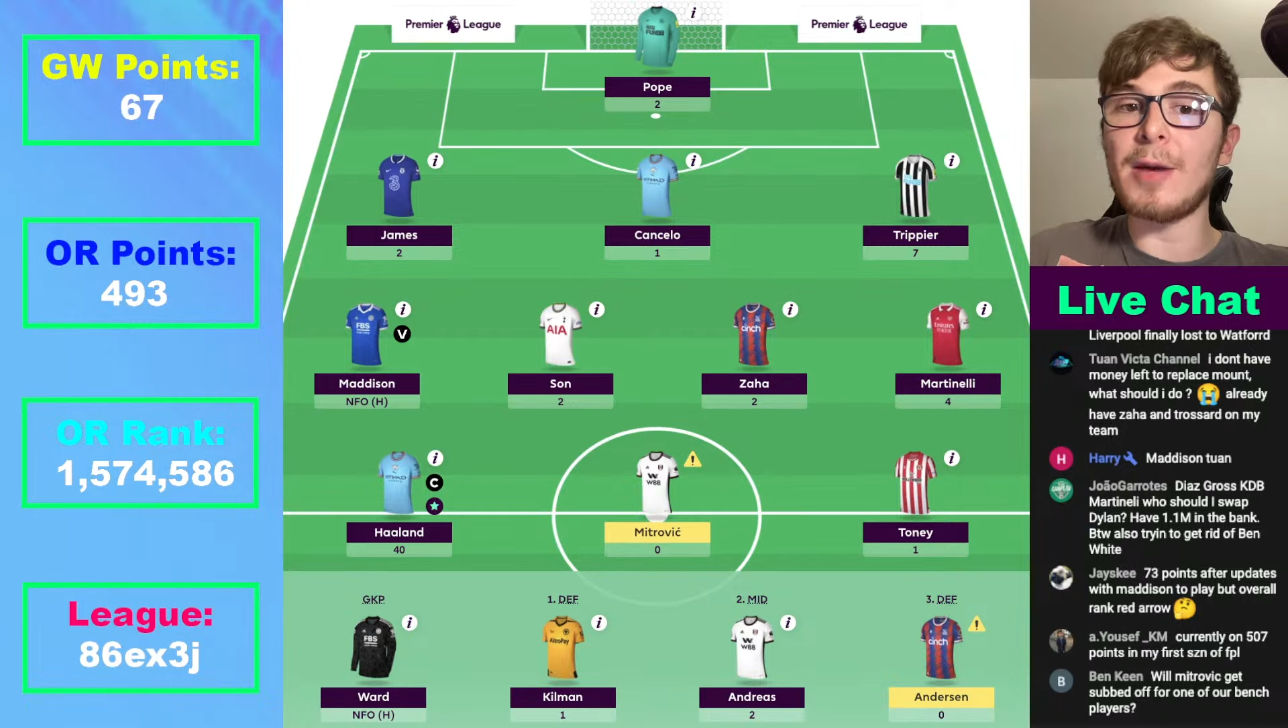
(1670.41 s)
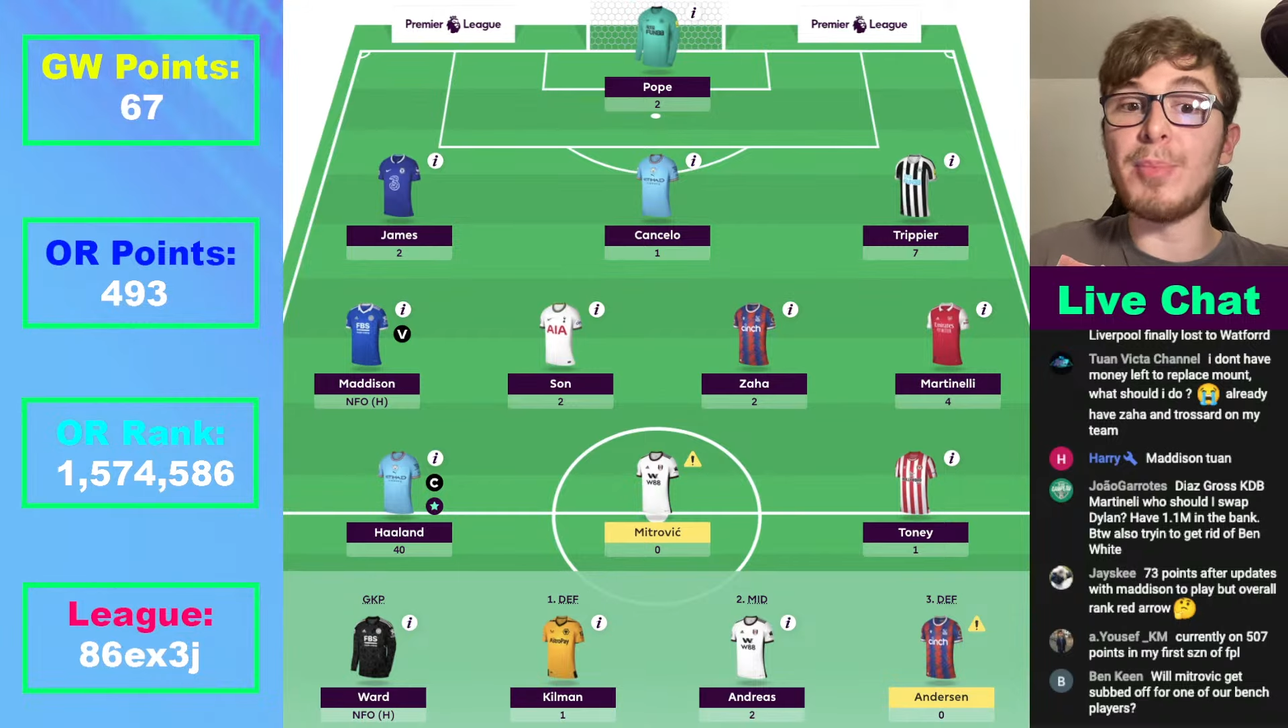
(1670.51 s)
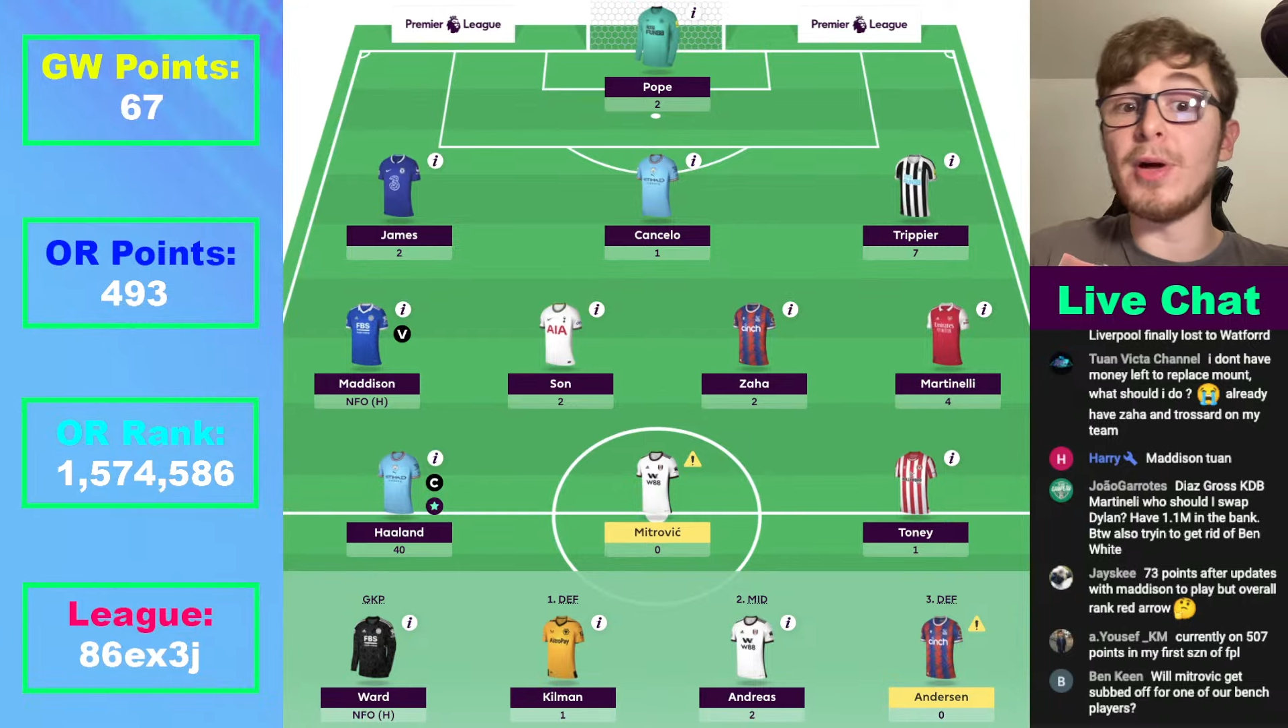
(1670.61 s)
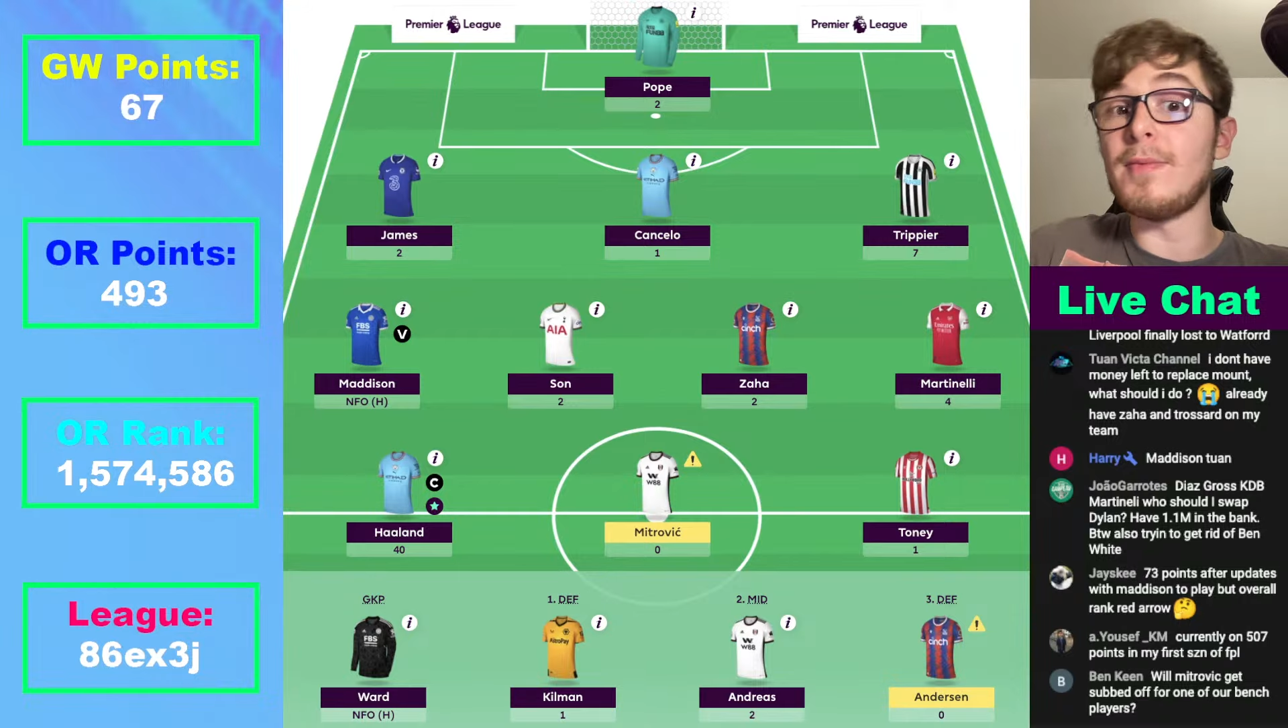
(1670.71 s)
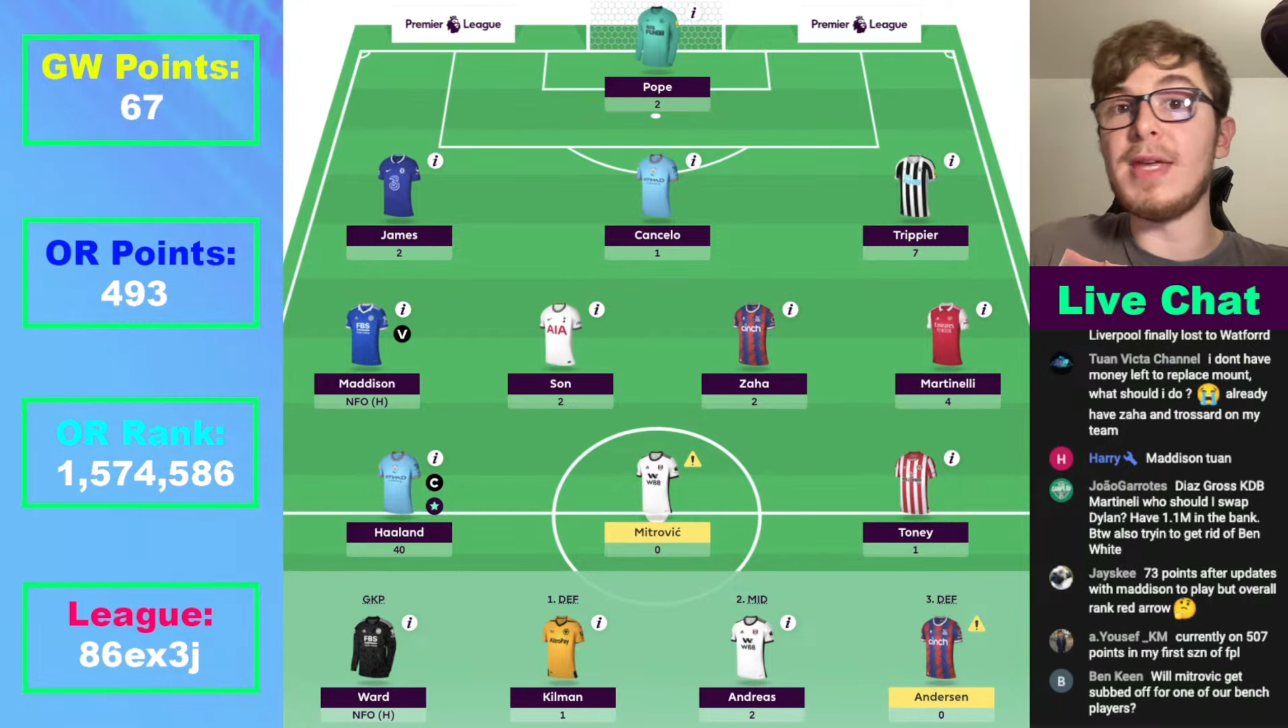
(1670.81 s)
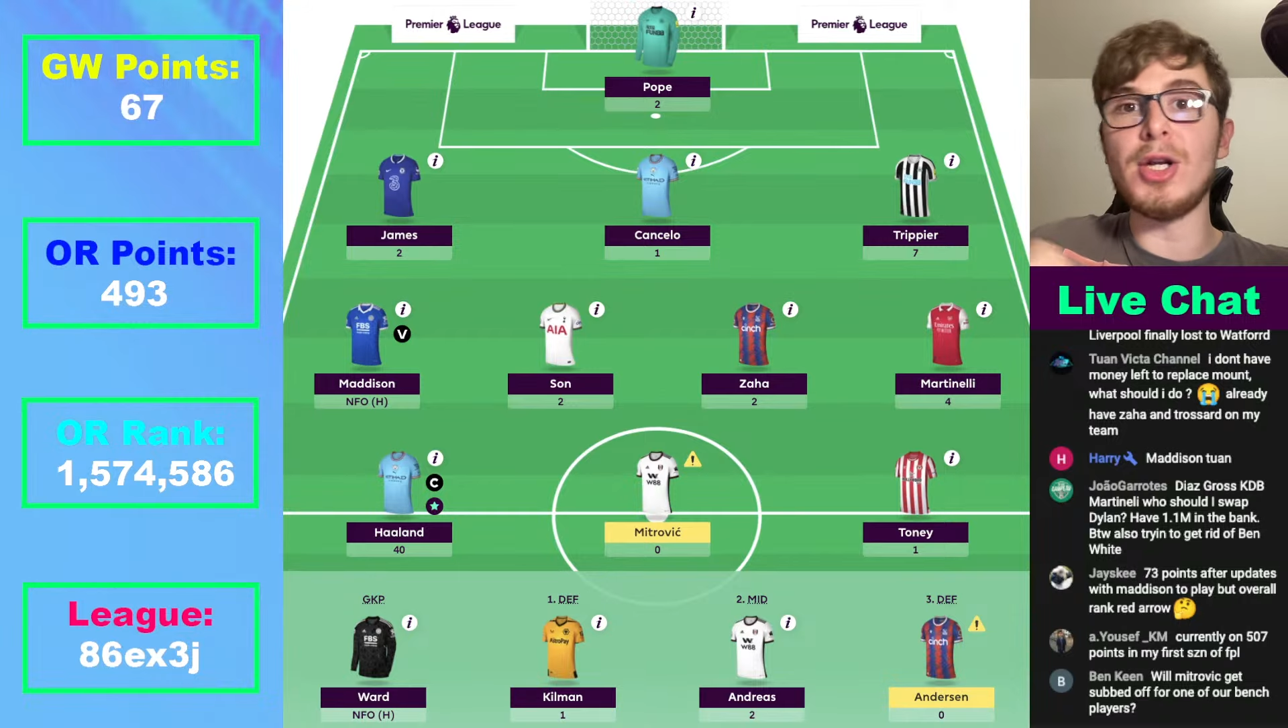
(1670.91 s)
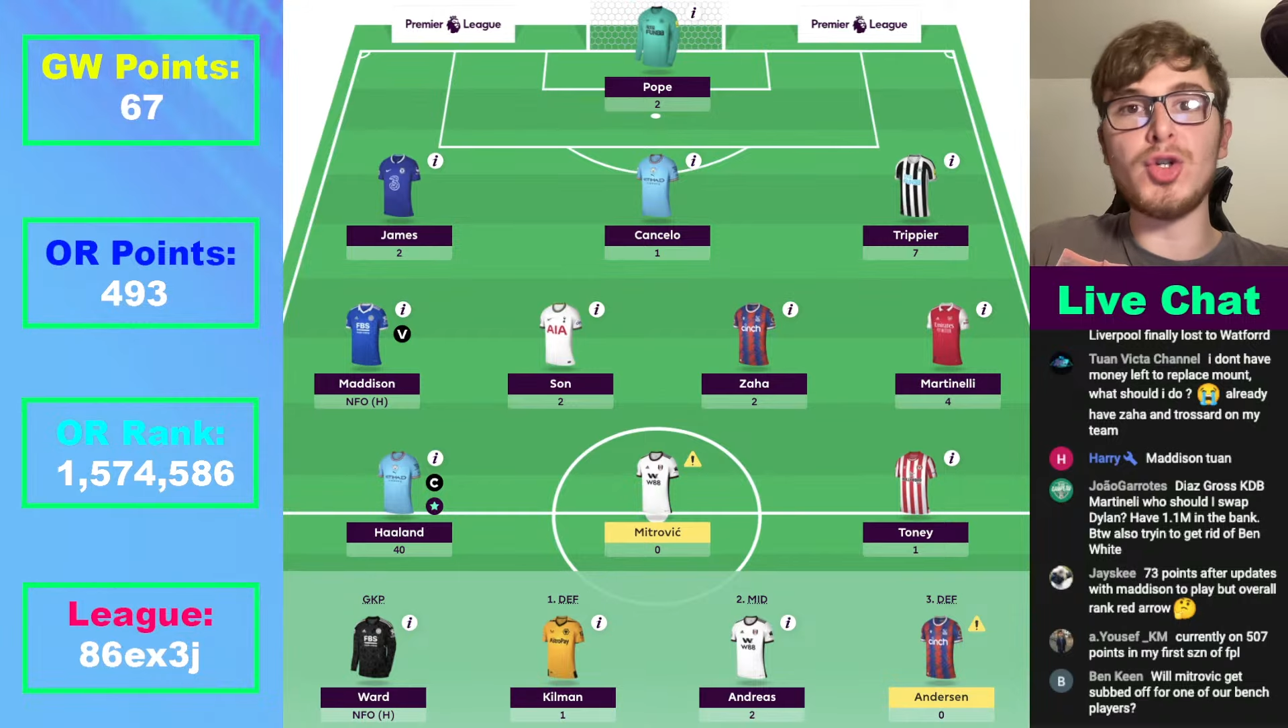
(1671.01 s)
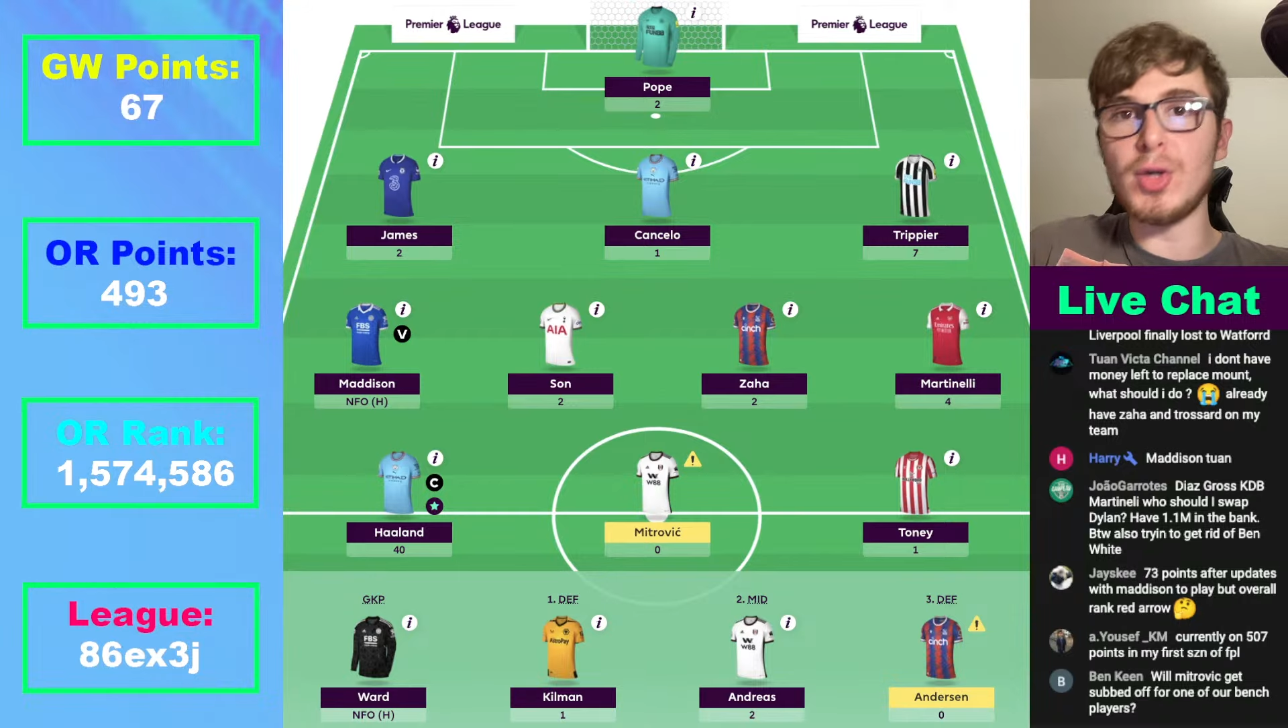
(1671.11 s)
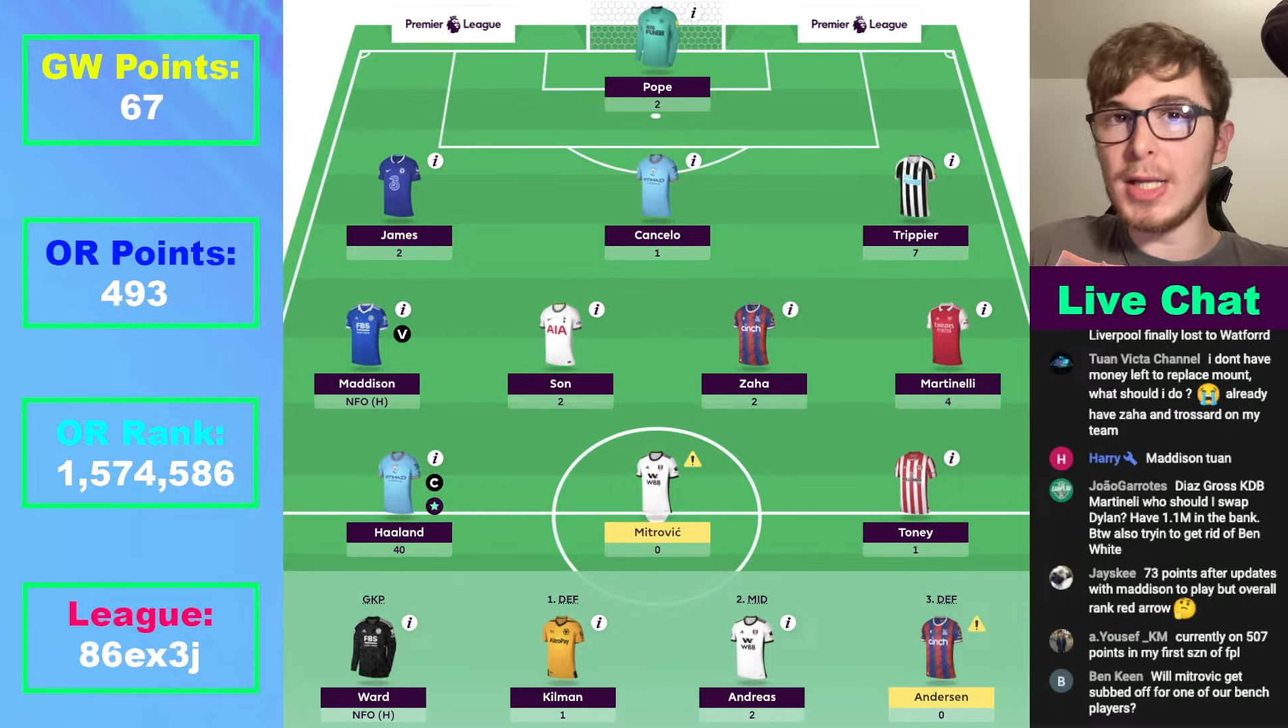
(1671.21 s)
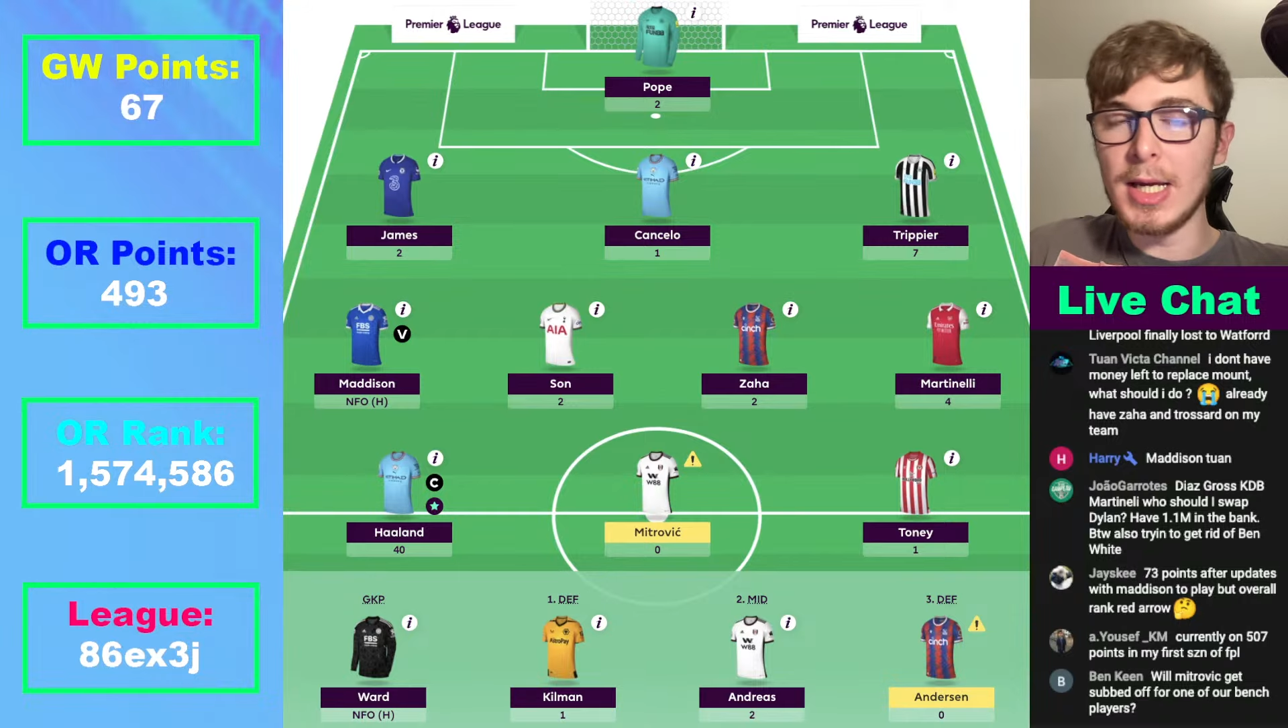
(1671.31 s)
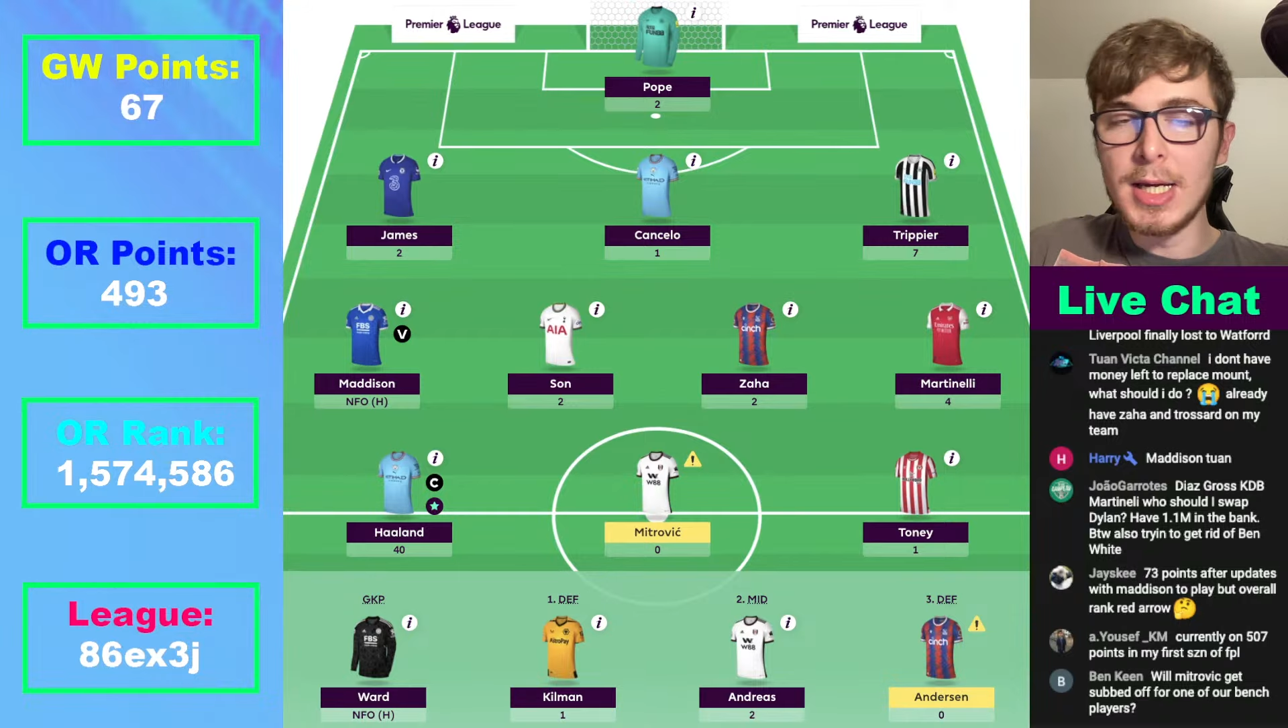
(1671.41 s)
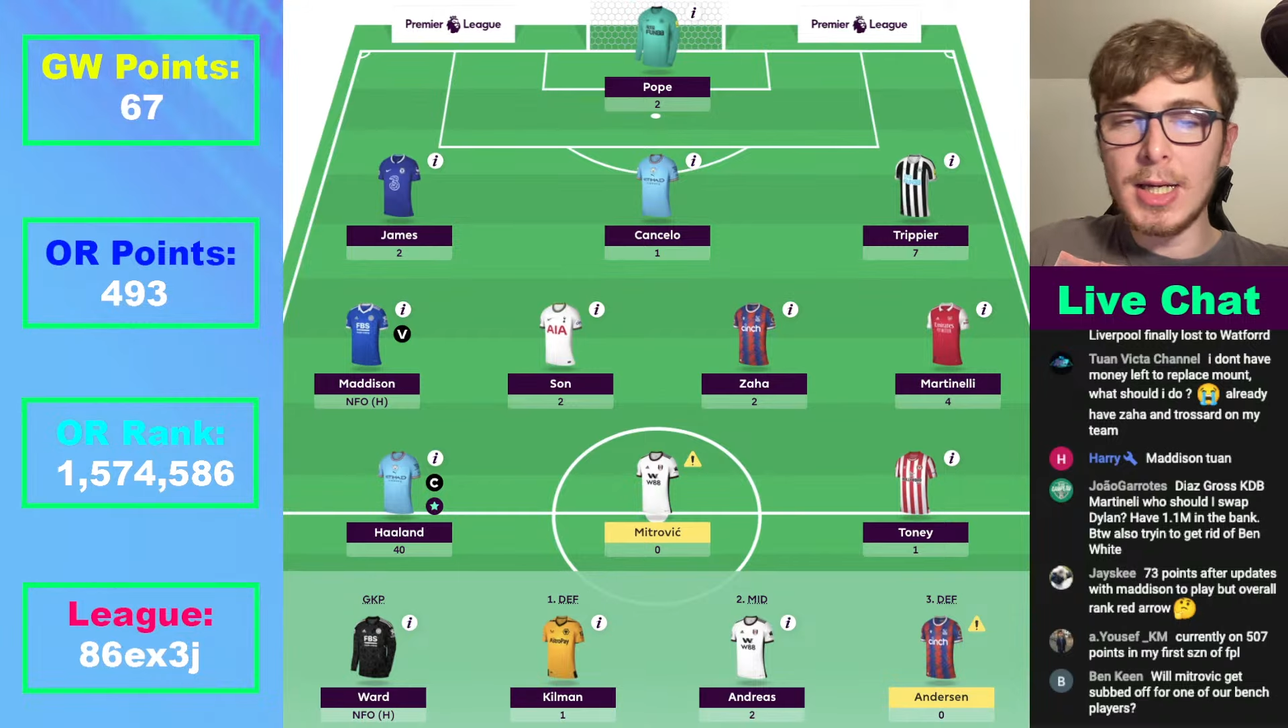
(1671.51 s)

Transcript: but the injury